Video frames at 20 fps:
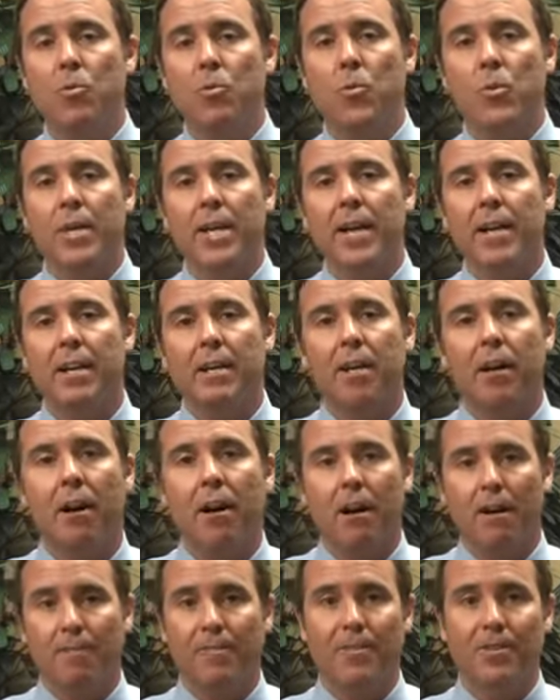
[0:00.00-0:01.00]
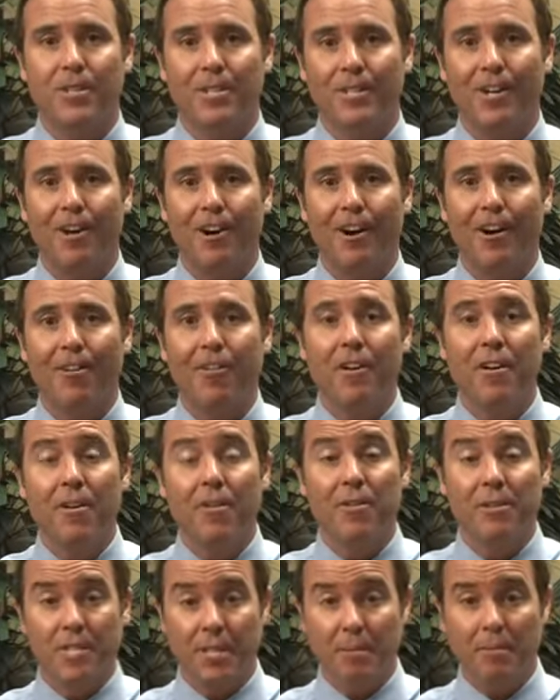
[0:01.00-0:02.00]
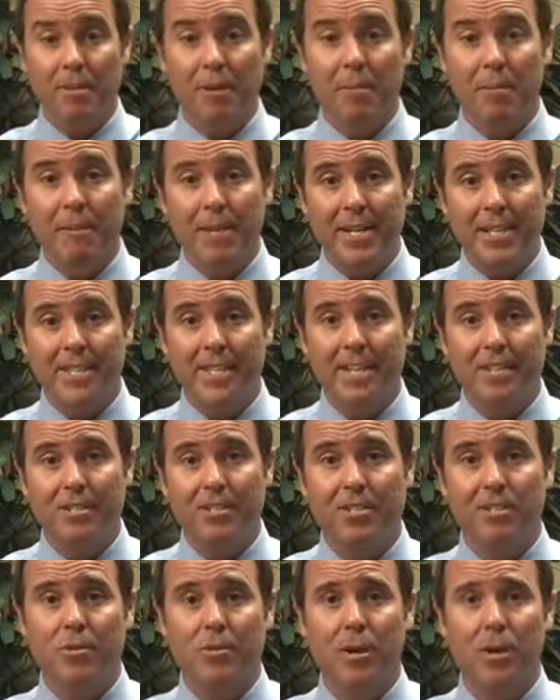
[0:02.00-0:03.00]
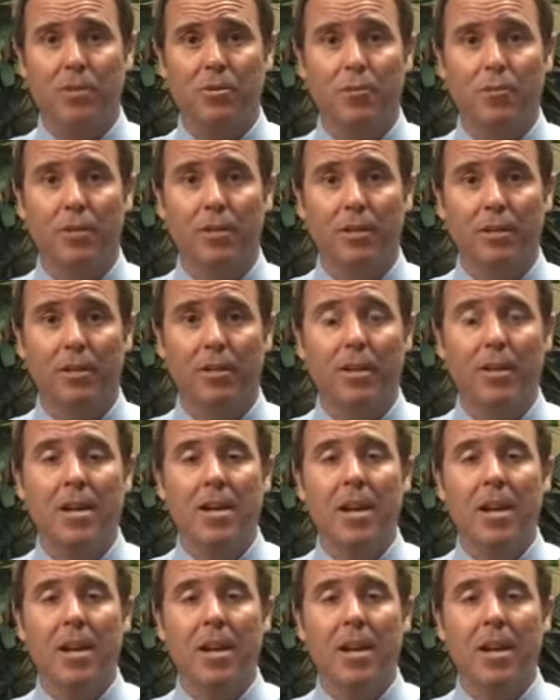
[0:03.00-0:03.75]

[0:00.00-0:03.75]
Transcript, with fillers: We had a conference call with some of the best agents around the world,